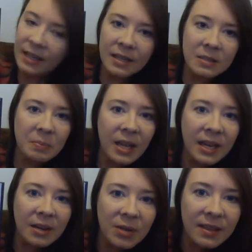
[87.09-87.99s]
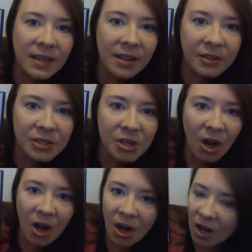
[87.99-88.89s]
He's playing with the other
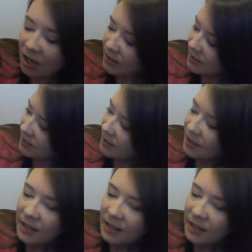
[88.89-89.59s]
dogs.